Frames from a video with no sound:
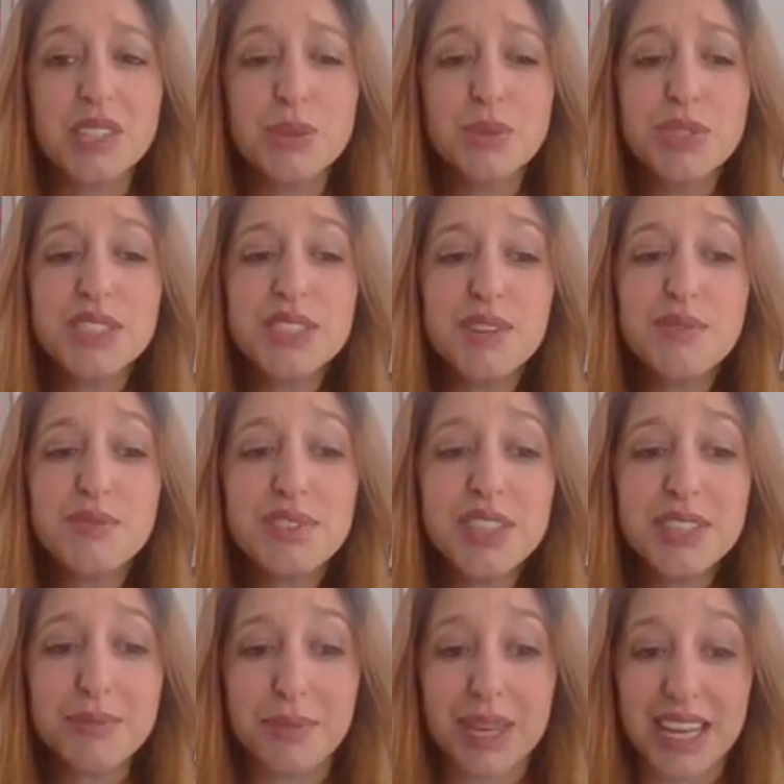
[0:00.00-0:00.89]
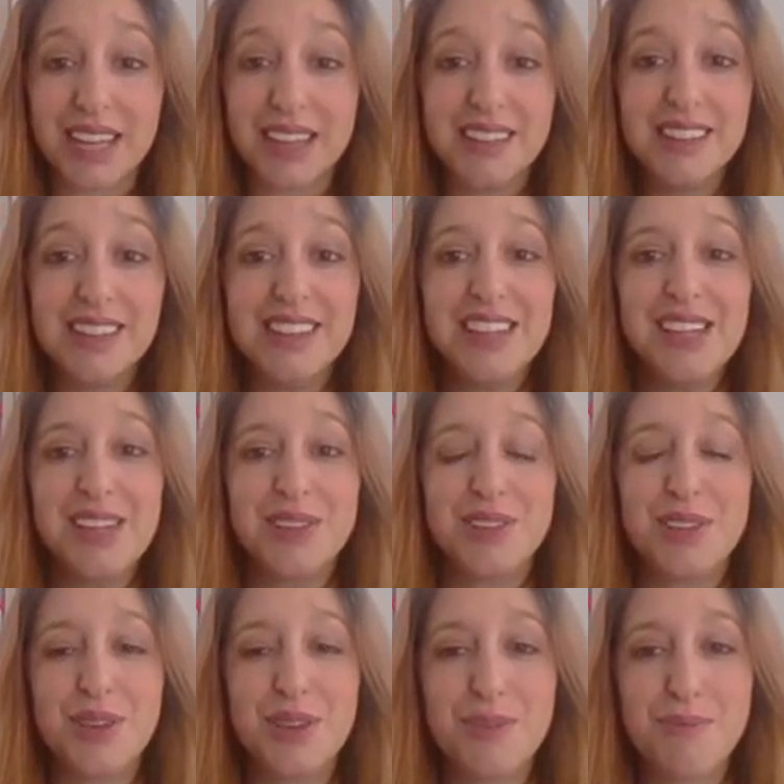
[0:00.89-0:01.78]
So, also filming.
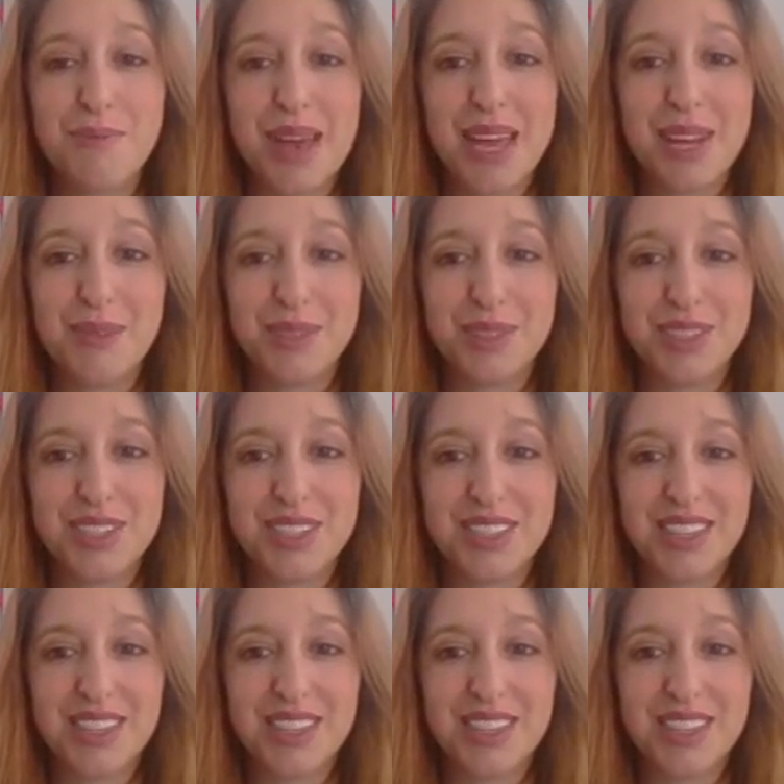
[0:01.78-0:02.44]
You may want